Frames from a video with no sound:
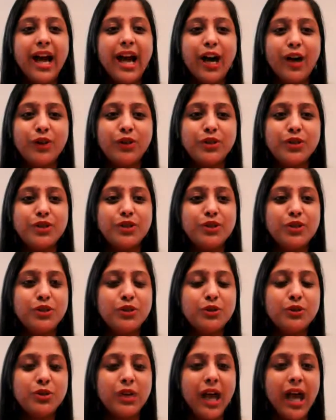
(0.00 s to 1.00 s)
how do
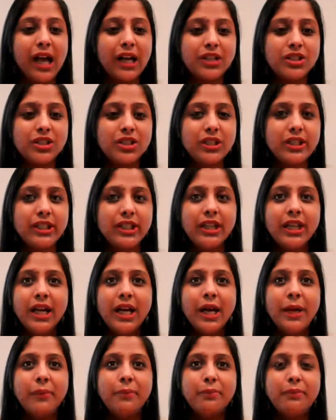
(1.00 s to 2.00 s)
you actually
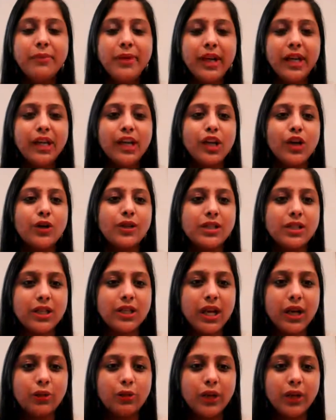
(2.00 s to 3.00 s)
make your
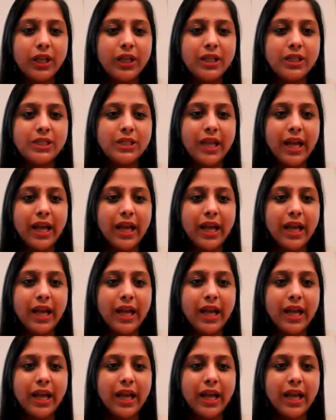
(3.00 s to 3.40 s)
surroundings,